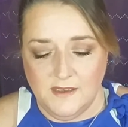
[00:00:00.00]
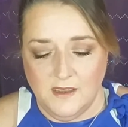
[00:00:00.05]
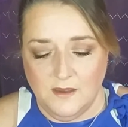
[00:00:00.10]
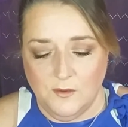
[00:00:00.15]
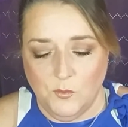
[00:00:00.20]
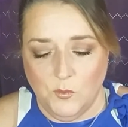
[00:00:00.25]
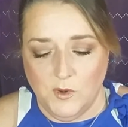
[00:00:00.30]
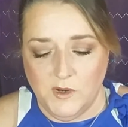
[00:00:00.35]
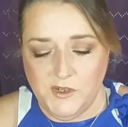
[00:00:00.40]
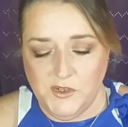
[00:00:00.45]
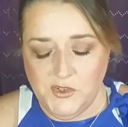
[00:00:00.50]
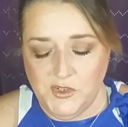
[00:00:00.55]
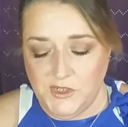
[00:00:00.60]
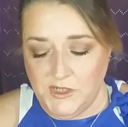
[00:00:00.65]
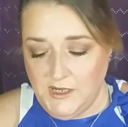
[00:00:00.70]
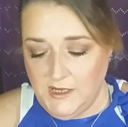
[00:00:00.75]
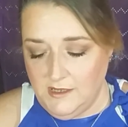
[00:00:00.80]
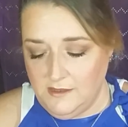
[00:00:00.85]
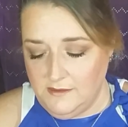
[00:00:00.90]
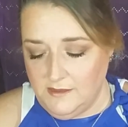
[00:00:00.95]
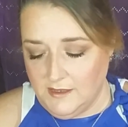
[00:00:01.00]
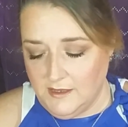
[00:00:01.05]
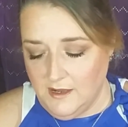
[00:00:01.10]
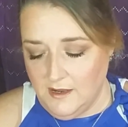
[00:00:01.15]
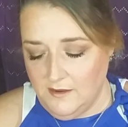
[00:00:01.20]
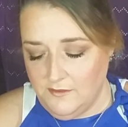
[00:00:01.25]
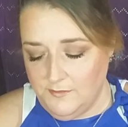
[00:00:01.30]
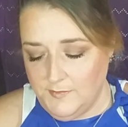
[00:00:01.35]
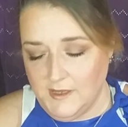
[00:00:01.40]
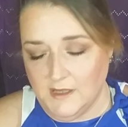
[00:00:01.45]
that one shade that
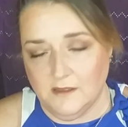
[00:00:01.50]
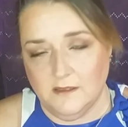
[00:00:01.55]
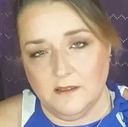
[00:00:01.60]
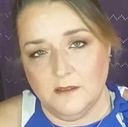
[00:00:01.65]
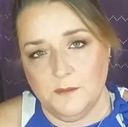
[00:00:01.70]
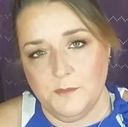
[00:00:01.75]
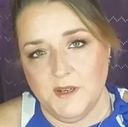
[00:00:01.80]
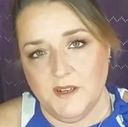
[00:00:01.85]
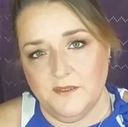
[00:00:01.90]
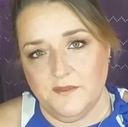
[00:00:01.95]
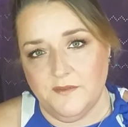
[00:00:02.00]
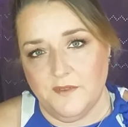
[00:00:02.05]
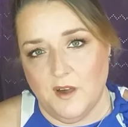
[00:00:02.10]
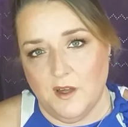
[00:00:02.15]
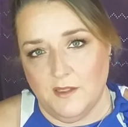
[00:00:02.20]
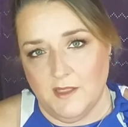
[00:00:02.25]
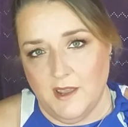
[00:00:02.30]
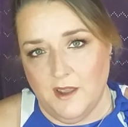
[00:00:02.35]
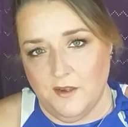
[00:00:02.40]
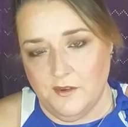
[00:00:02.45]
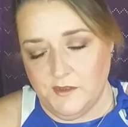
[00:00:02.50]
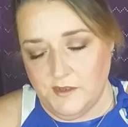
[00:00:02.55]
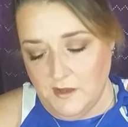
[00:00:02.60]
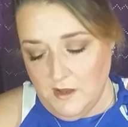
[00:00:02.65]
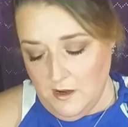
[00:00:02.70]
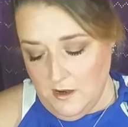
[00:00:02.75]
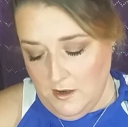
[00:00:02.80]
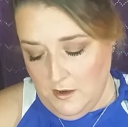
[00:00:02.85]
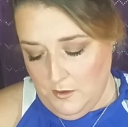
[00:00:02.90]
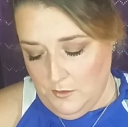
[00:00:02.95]
gave me a little bit of fallout,
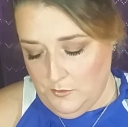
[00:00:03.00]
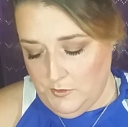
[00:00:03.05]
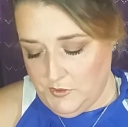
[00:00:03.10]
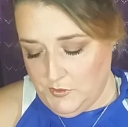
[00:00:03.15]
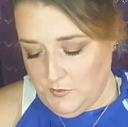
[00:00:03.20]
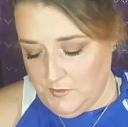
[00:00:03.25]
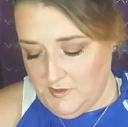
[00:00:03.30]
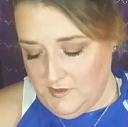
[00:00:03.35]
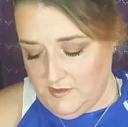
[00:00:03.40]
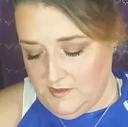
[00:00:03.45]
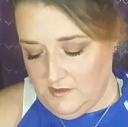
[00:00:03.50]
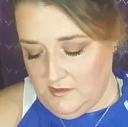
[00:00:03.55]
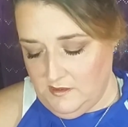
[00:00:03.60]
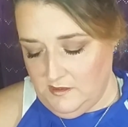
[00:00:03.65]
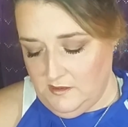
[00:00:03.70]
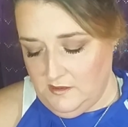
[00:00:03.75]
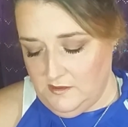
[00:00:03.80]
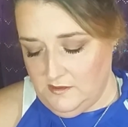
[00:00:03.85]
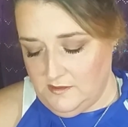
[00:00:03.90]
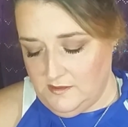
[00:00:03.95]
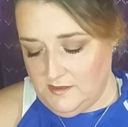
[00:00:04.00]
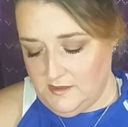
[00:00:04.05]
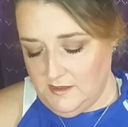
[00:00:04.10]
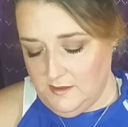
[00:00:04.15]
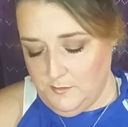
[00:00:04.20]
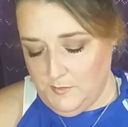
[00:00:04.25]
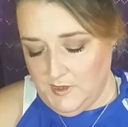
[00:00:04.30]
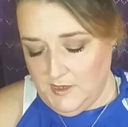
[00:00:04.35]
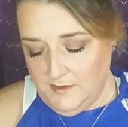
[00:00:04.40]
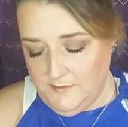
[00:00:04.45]
which was the
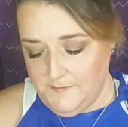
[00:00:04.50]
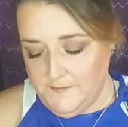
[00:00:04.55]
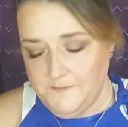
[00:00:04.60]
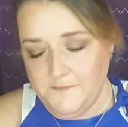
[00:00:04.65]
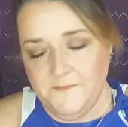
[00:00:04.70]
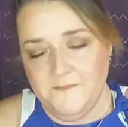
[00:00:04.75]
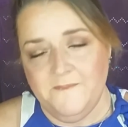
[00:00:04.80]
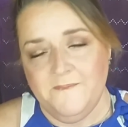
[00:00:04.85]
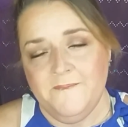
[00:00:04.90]
cinnamon,